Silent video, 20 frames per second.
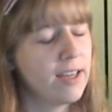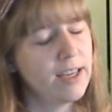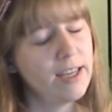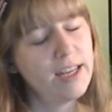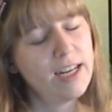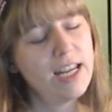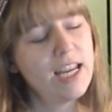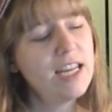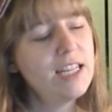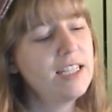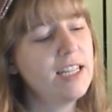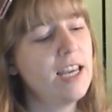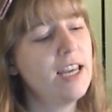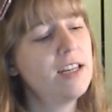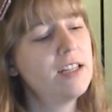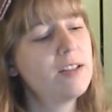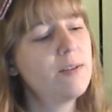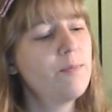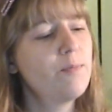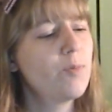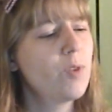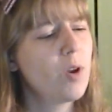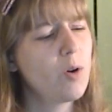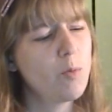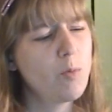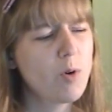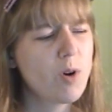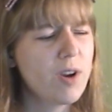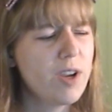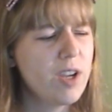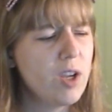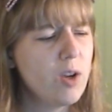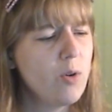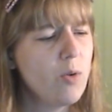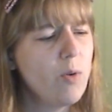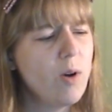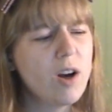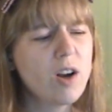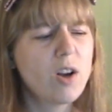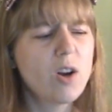He says, were
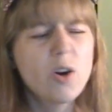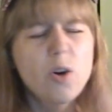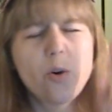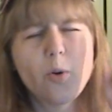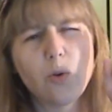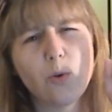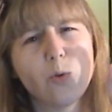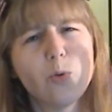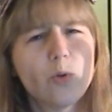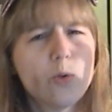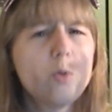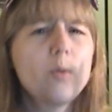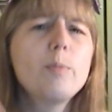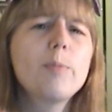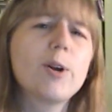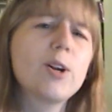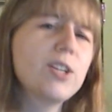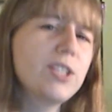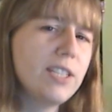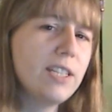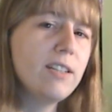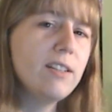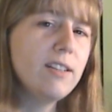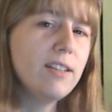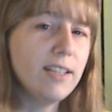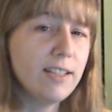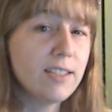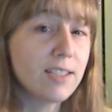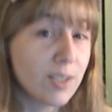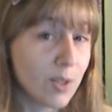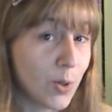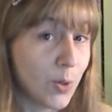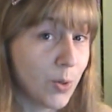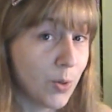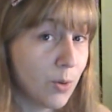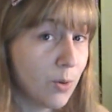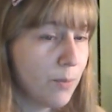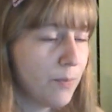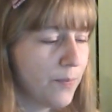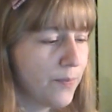you a cool person in
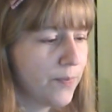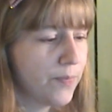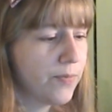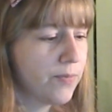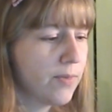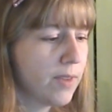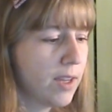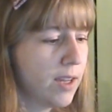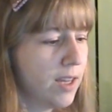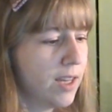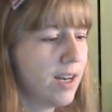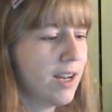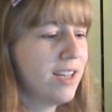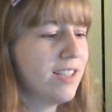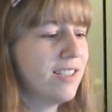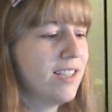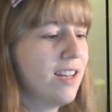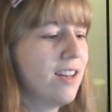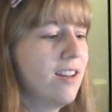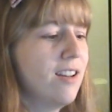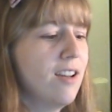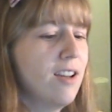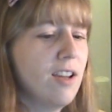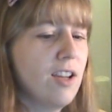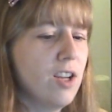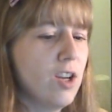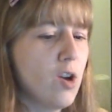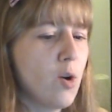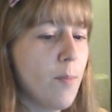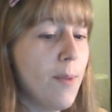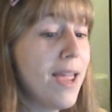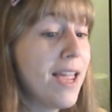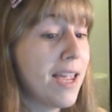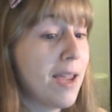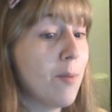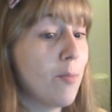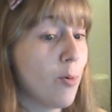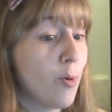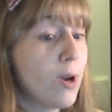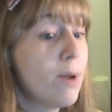school? And I said, you're
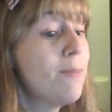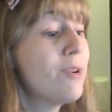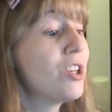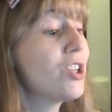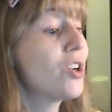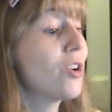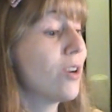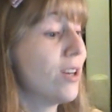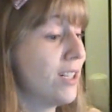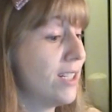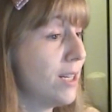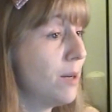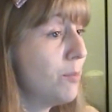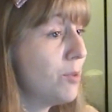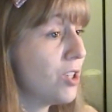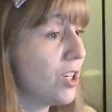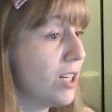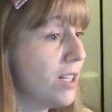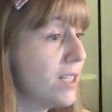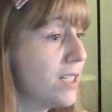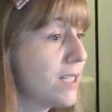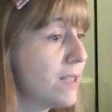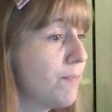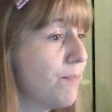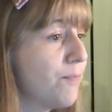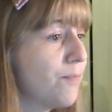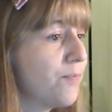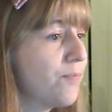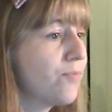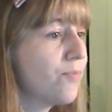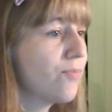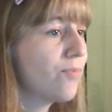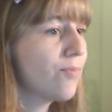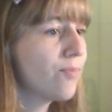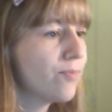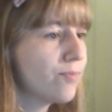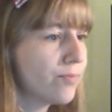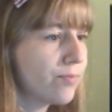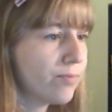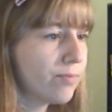making premature assumptions.
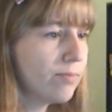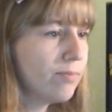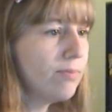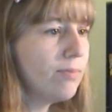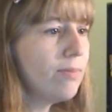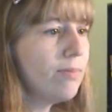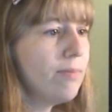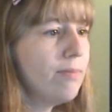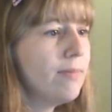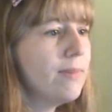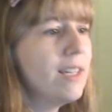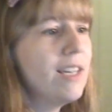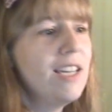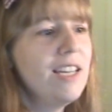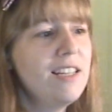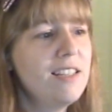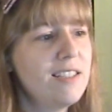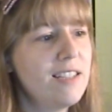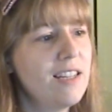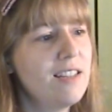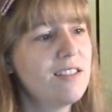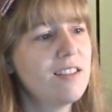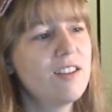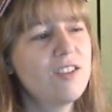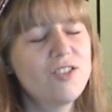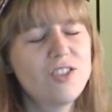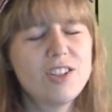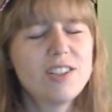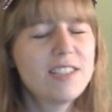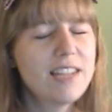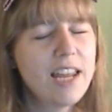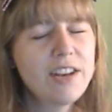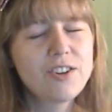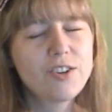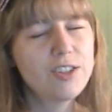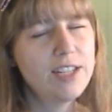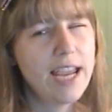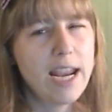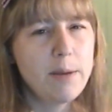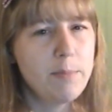He says, just
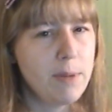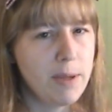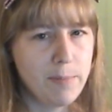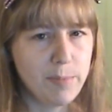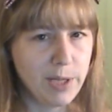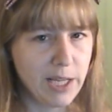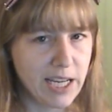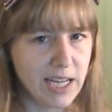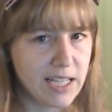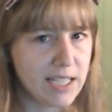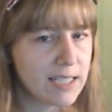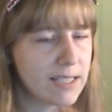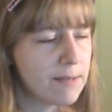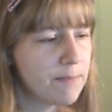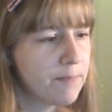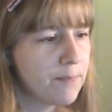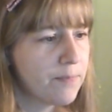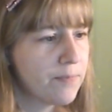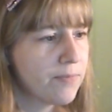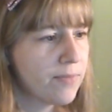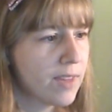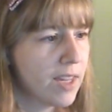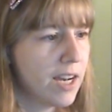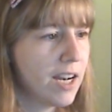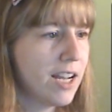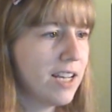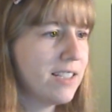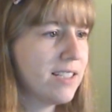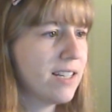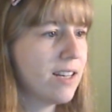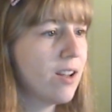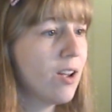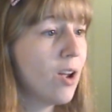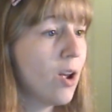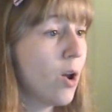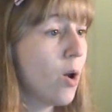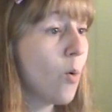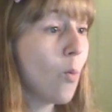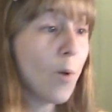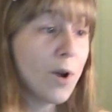entertain me, please. And I said,
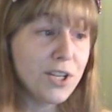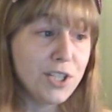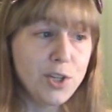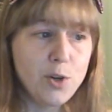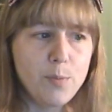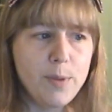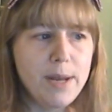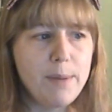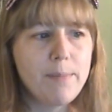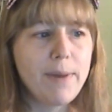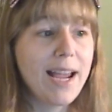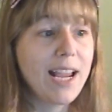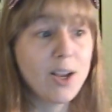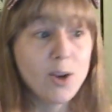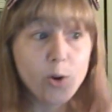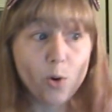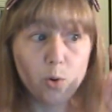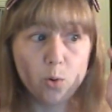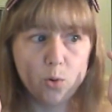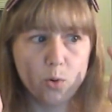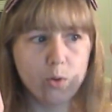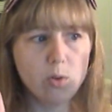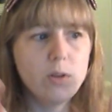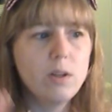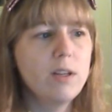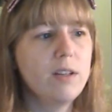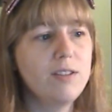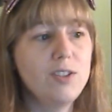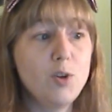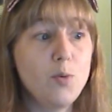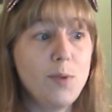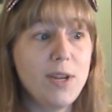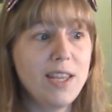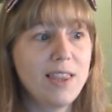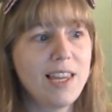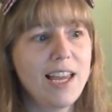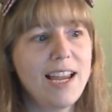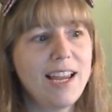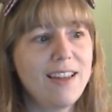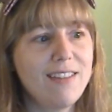what do you mean by cool? Do you mean
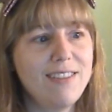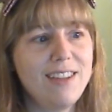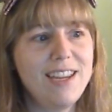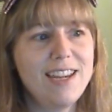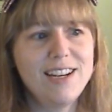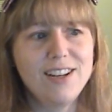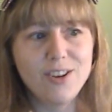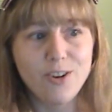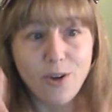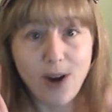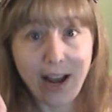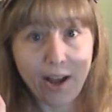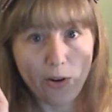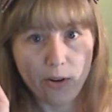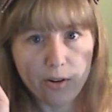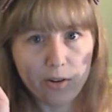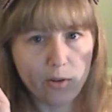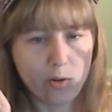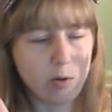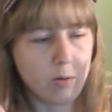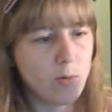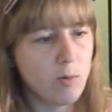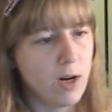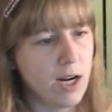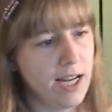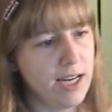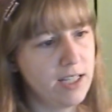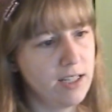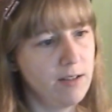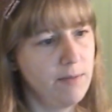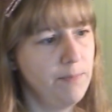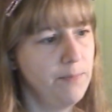like the in crowd or what?